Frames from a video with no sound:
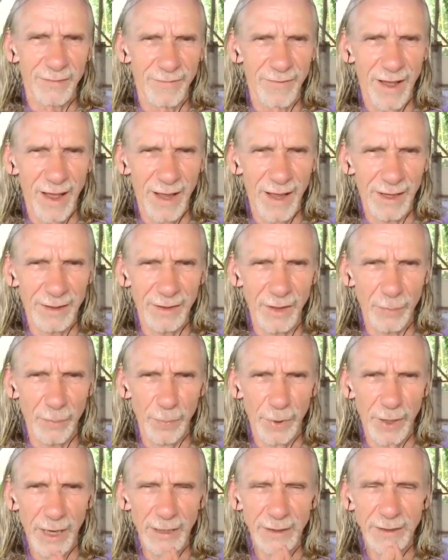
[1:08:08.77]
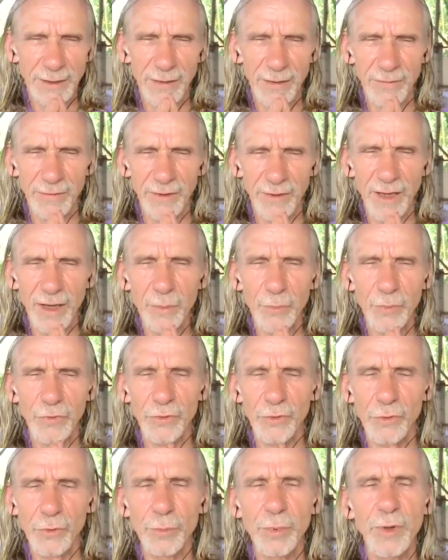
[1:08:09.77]
where the practice
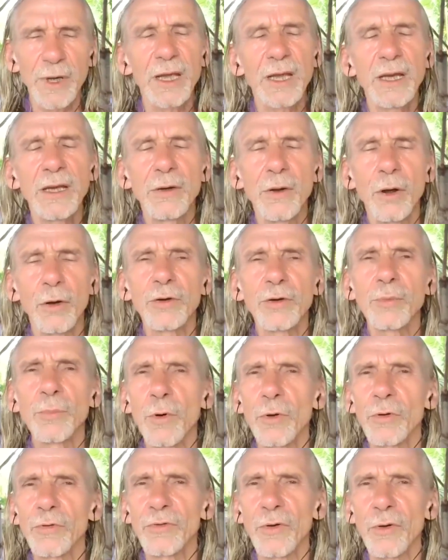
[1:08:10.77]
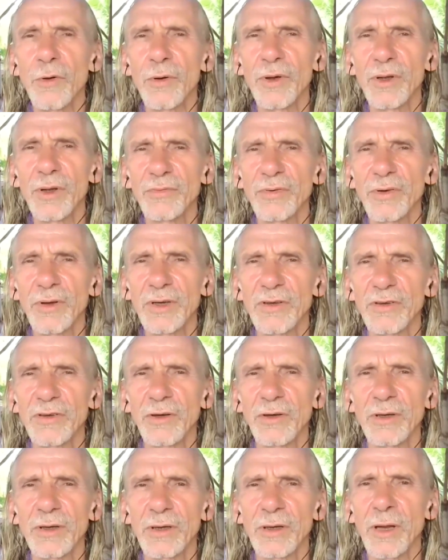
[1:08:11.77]
seems to be not more so
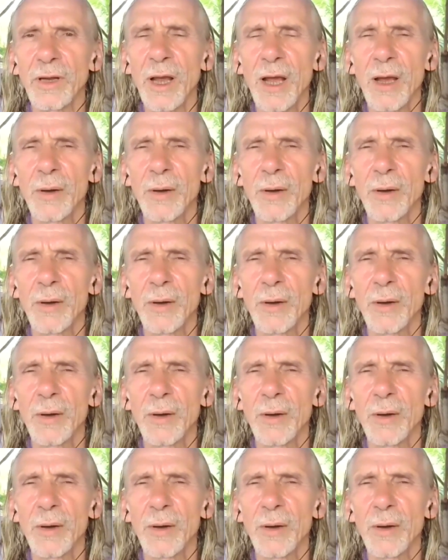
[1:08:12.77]
efficient,